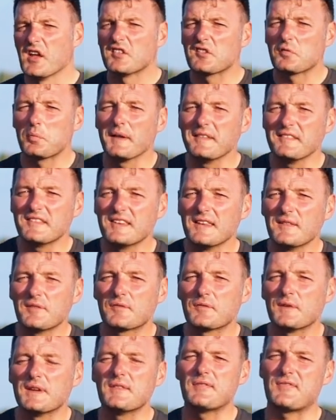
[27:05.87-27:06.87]

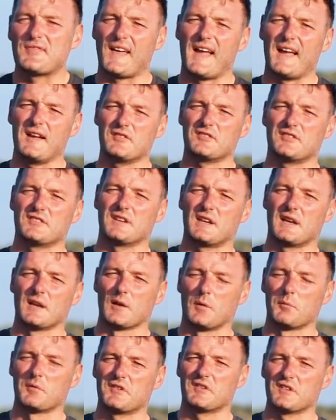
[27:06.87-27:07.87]
23,000
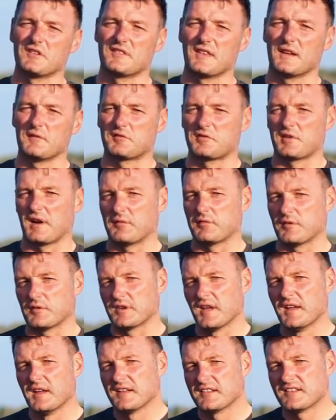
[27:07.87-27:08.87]
kilometres they've
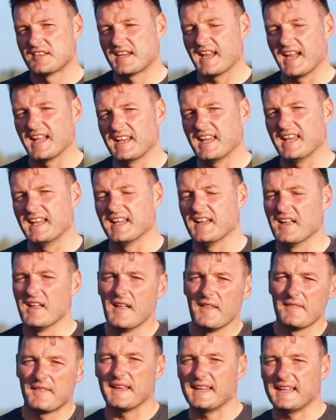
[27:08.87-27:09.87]
travelled to get here.
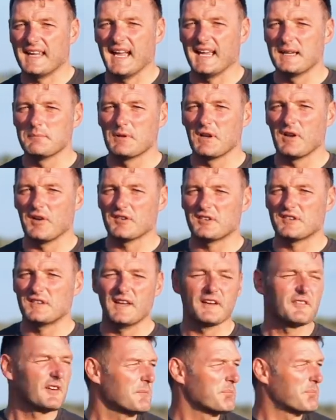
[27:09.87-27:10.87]
They came last
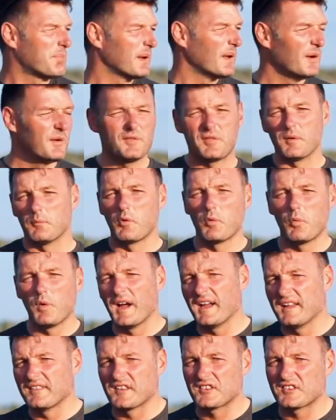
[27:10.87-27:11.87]
year, it blew them
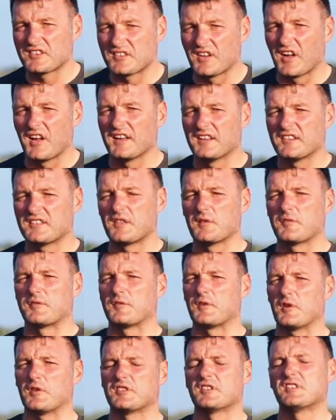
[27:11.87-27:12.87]
away, the size, the
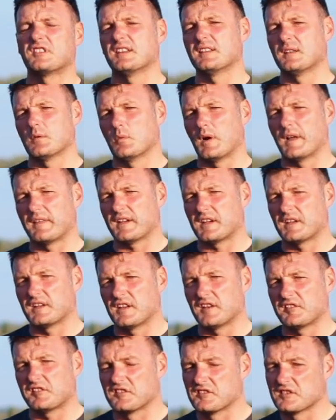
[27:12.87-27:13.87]
ferocity, the weather
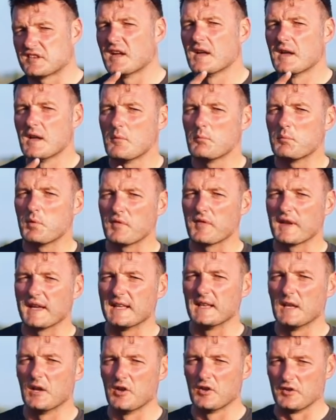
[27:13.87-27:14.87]
conditions, but they
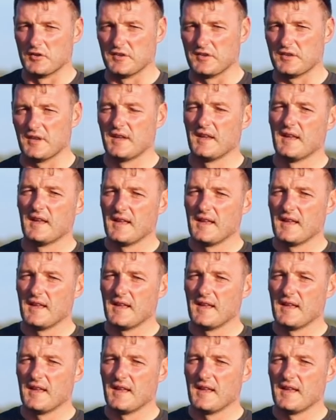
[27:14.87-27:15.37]
learned.